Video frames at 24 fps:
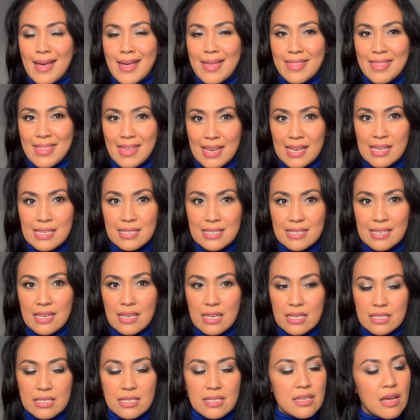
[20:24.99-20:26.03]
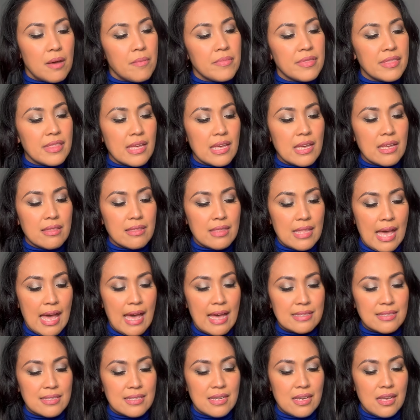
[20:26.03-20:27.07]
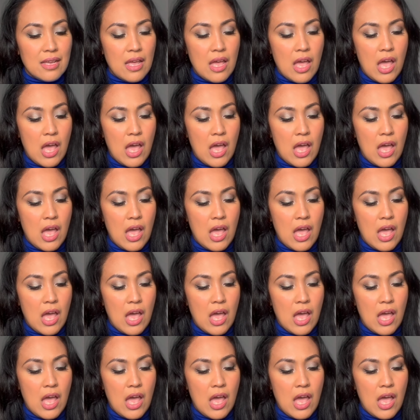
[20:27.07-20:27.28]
This is something that